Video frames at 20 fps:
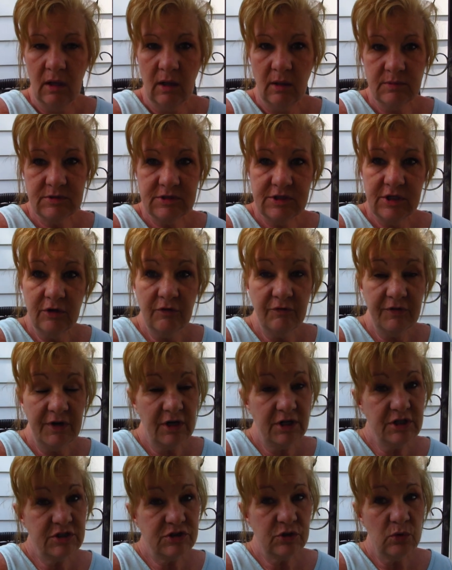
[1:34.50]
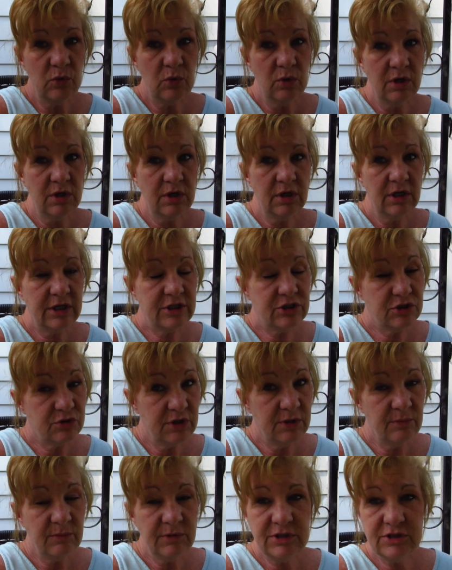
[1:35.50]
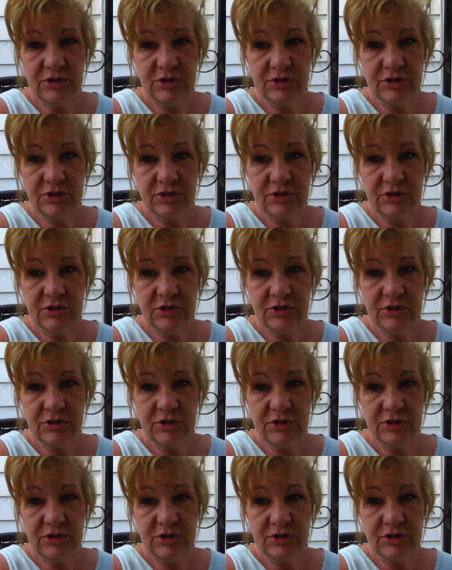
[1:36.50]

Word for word: I'm still very sore, extremely